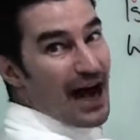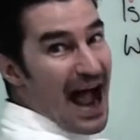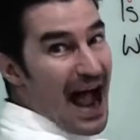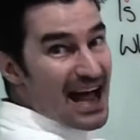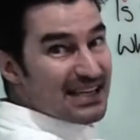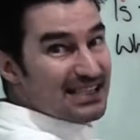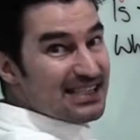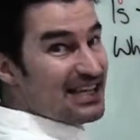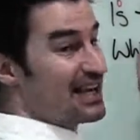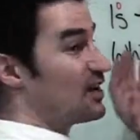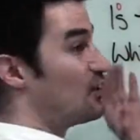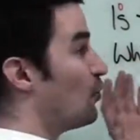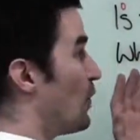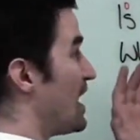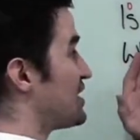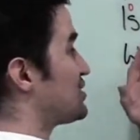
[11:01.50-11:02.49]
asking
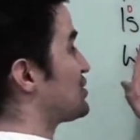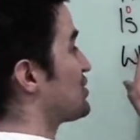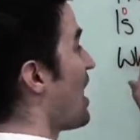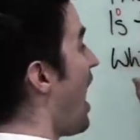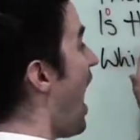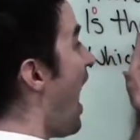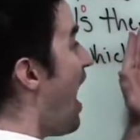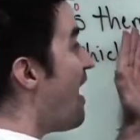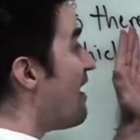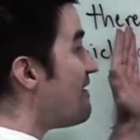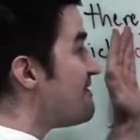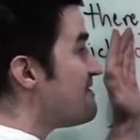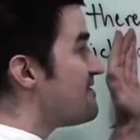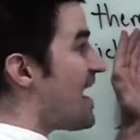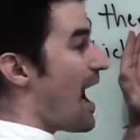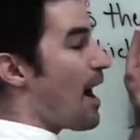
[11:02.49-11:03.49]
which
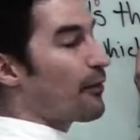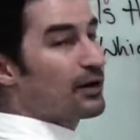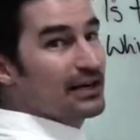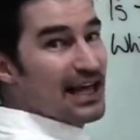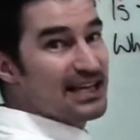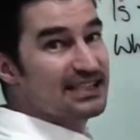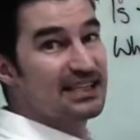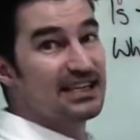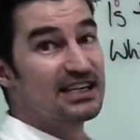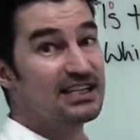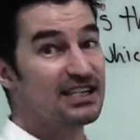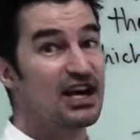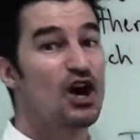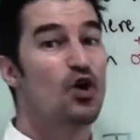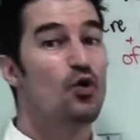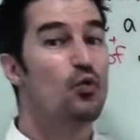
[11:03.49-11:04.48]
of our lessons.
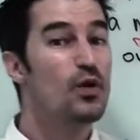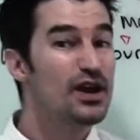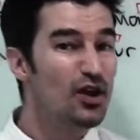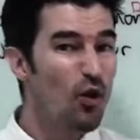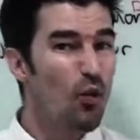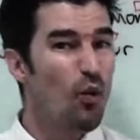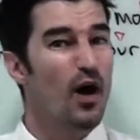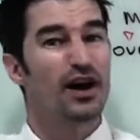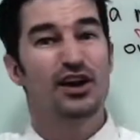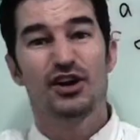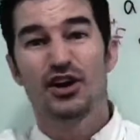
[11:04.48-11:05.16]
We don't want to